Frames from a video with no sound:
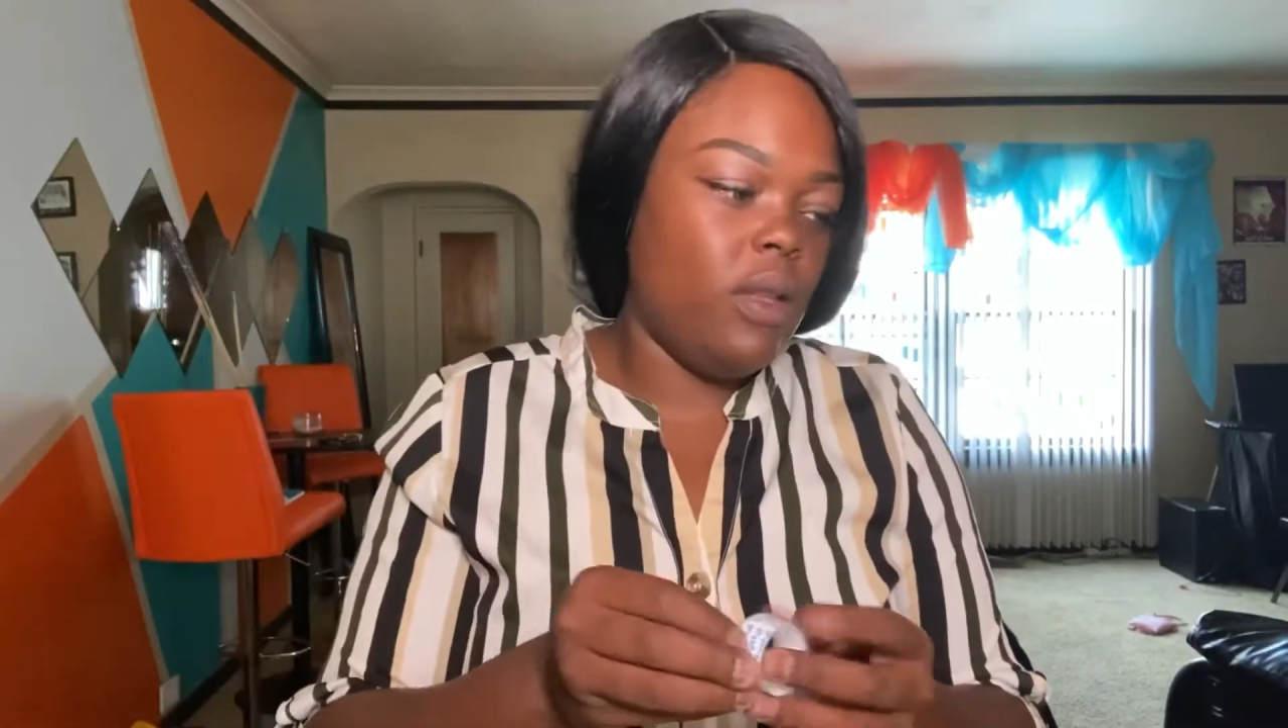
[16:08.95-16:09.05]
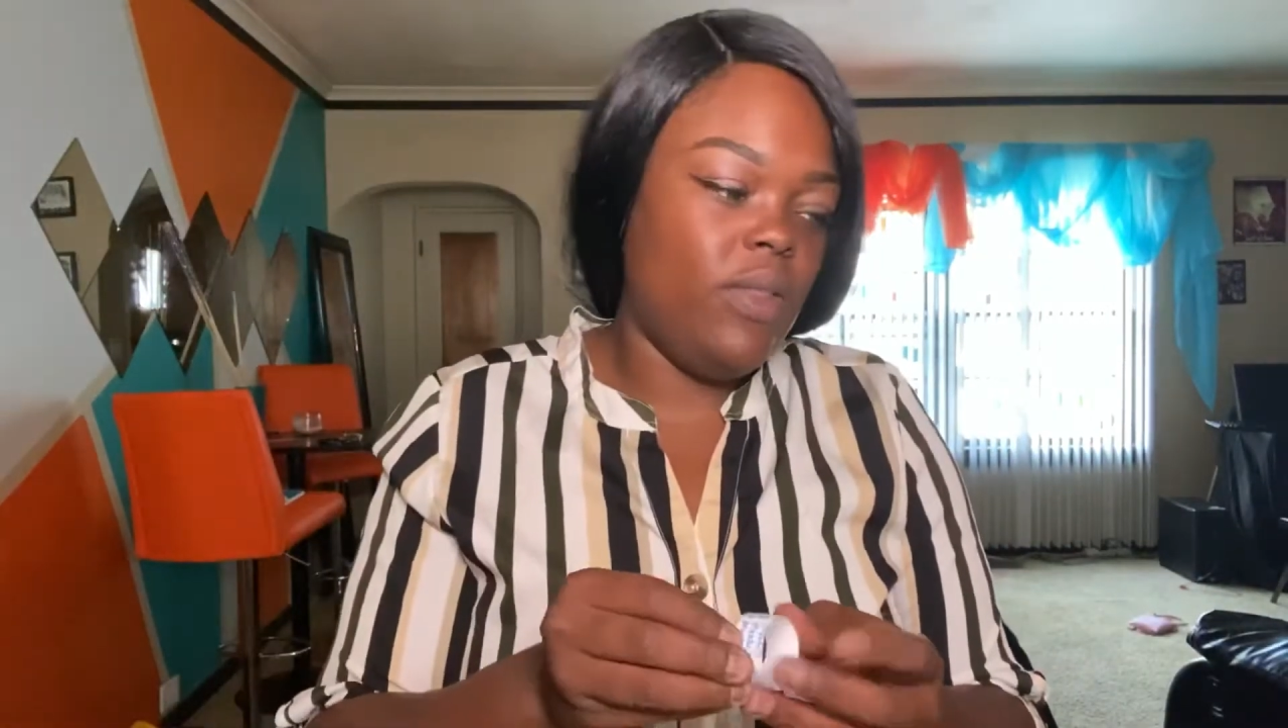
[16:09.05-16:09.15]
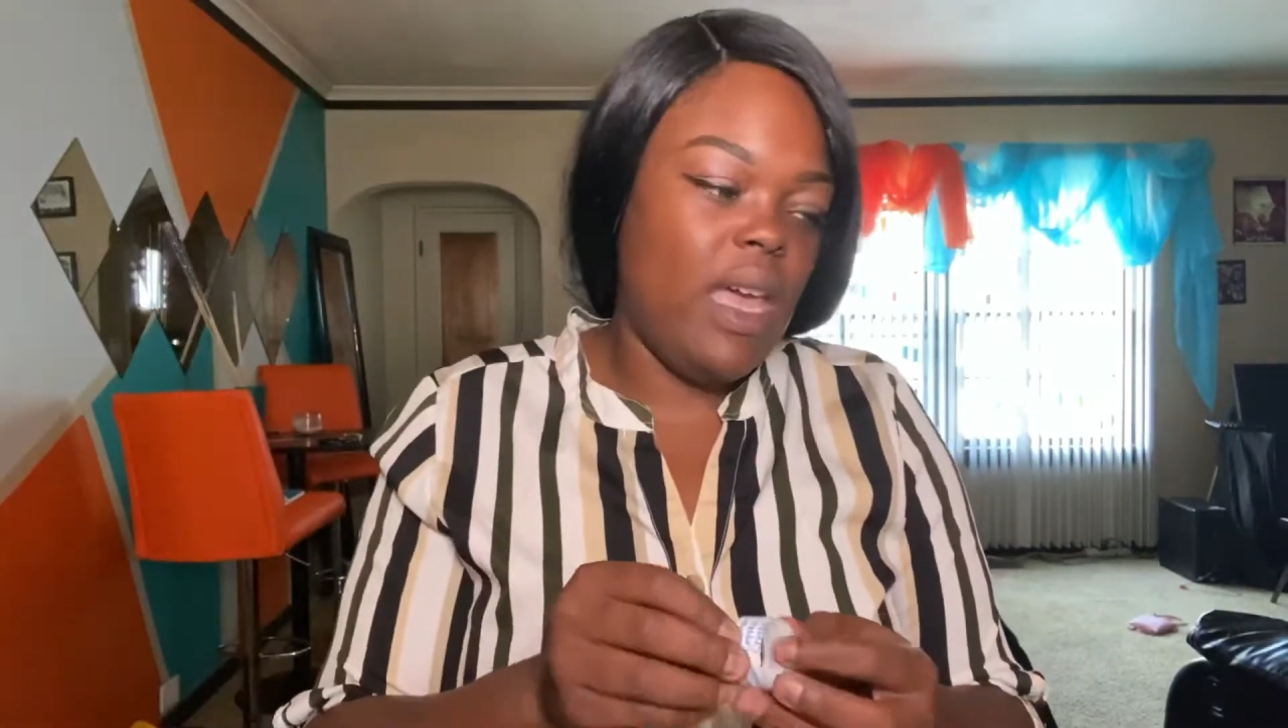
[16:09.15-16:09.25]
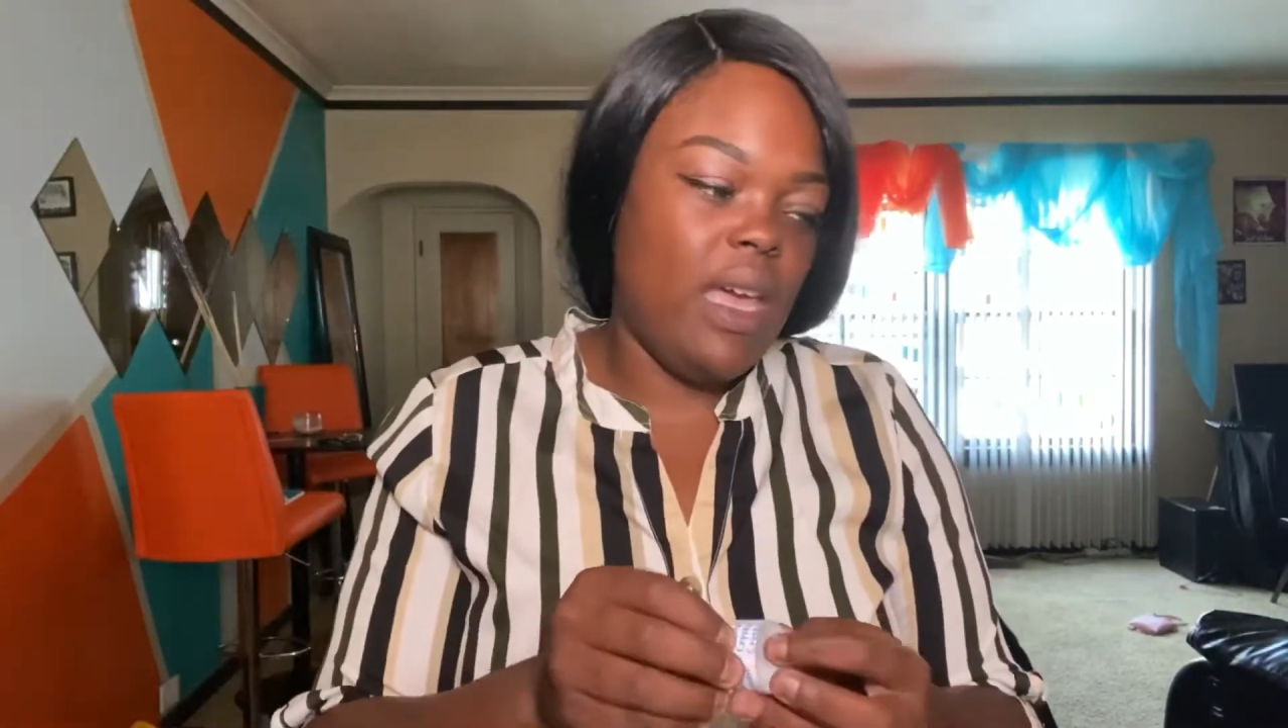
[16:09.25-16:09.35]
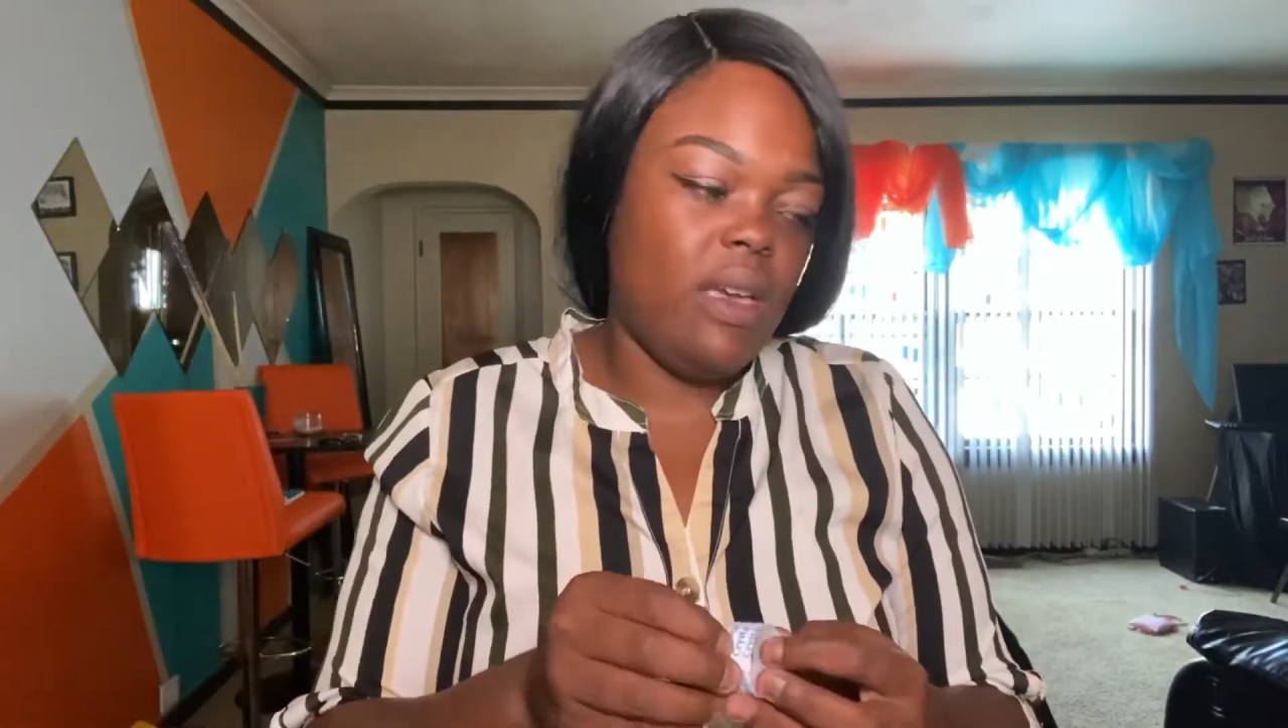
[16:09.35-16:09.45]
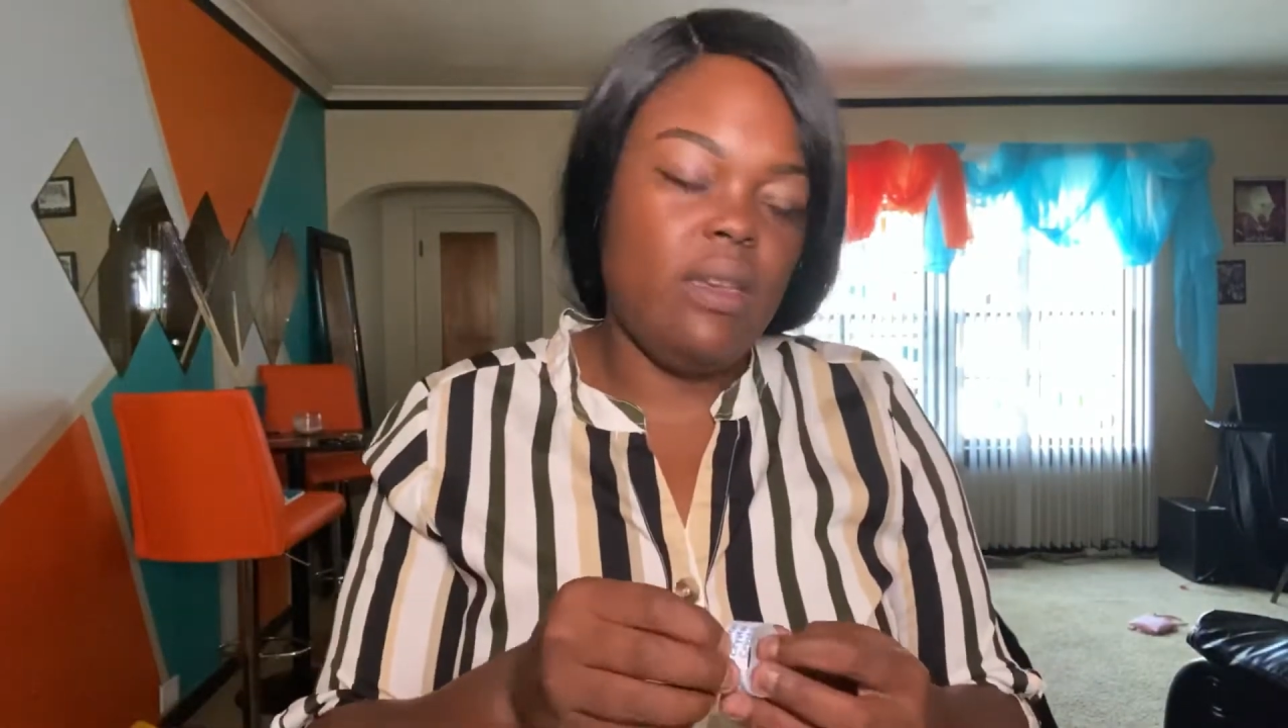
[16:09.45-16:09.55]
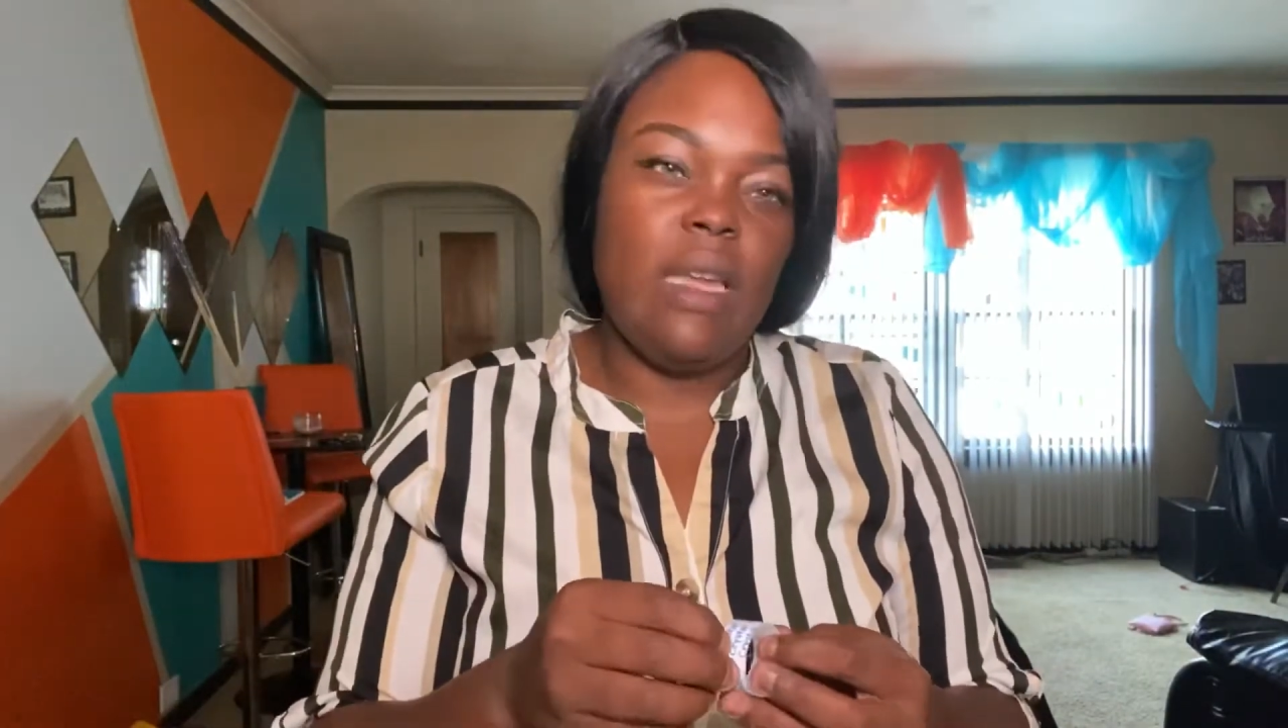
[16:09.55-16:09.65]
of that could